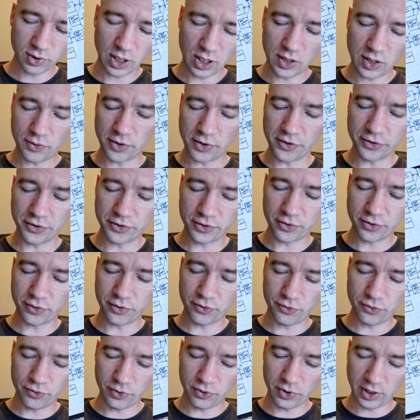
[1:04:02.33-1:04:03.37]
He rolls
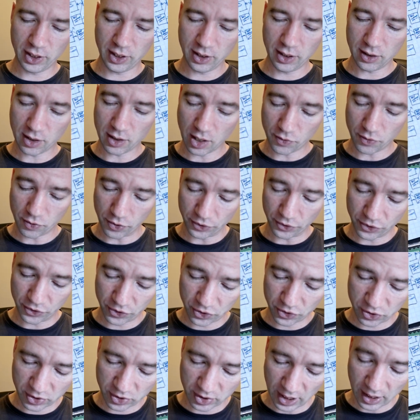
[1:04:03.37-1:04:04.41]
3. I roll
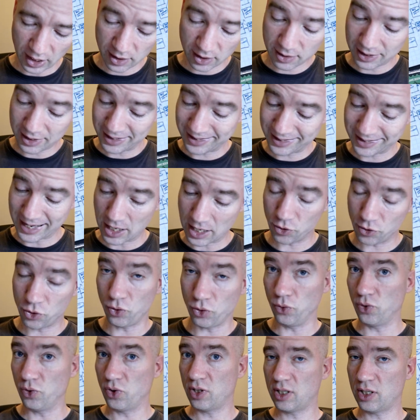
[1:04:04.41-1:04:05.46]
6. He's down
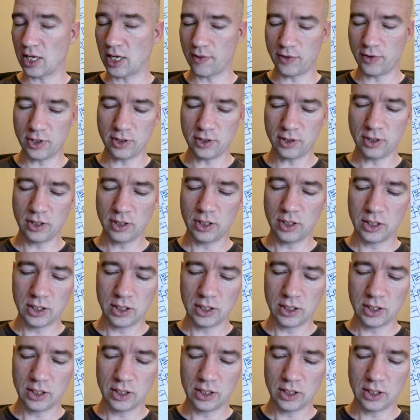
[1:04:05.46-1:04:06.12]
to 7.